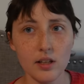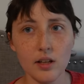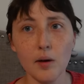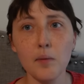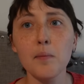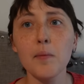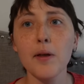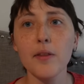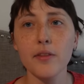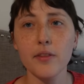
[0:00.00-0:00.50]

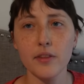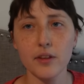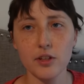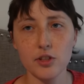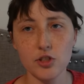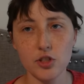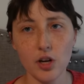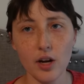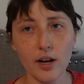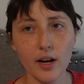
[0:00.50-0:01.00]
a monthly
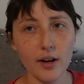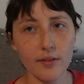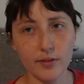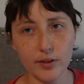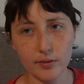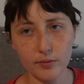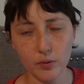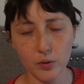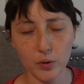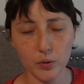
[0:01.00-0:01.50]
shot
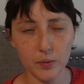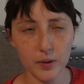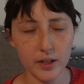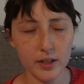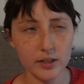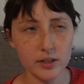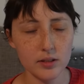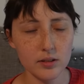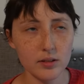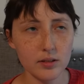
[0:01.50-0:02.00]
every 4
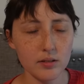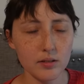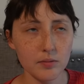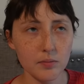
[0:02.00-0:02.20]
weeks,